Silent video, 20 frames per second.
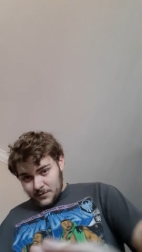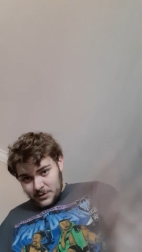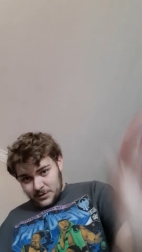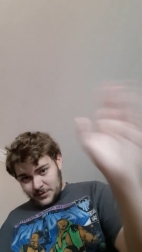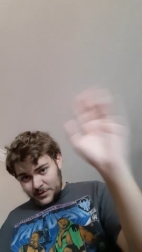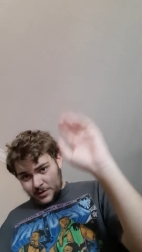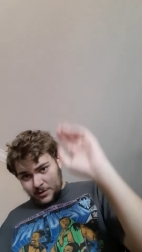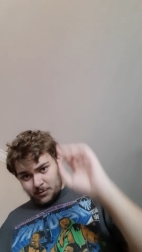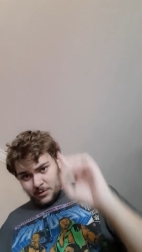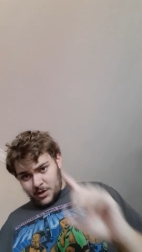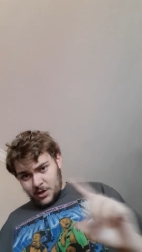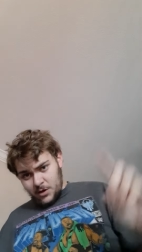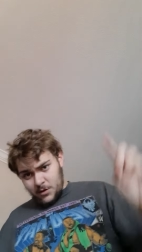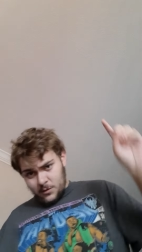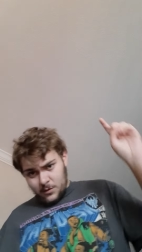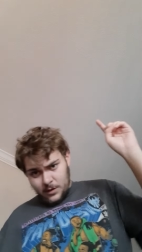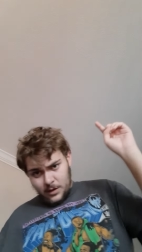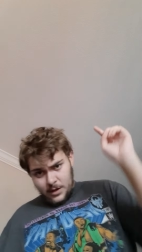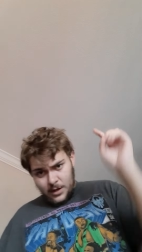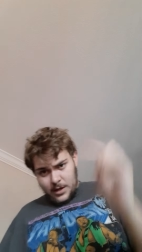As you don't
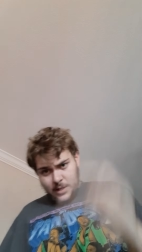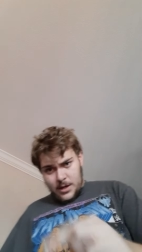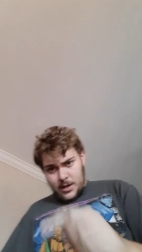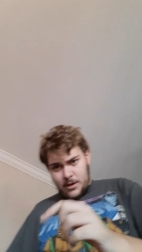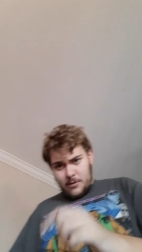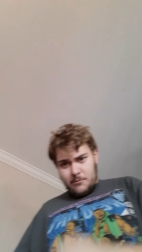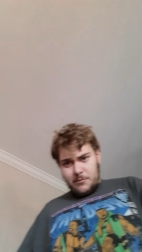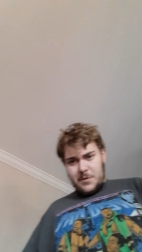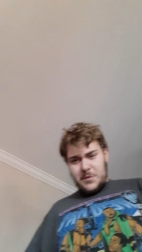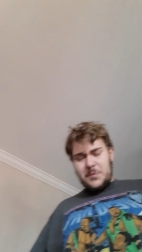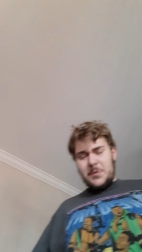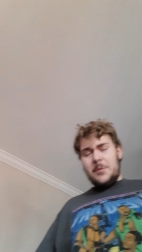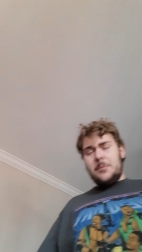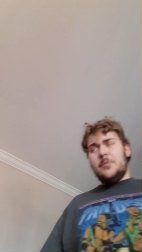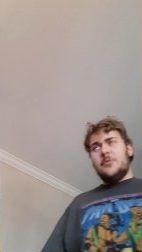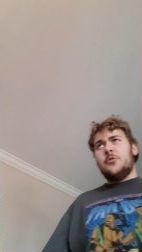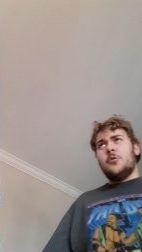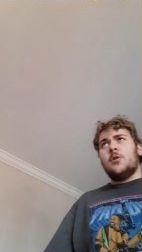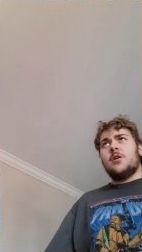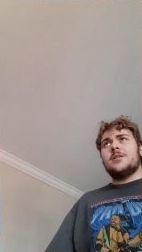know, this video
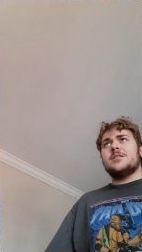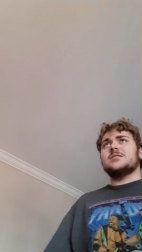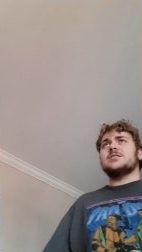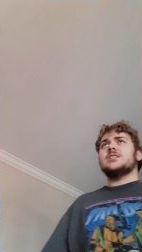before and I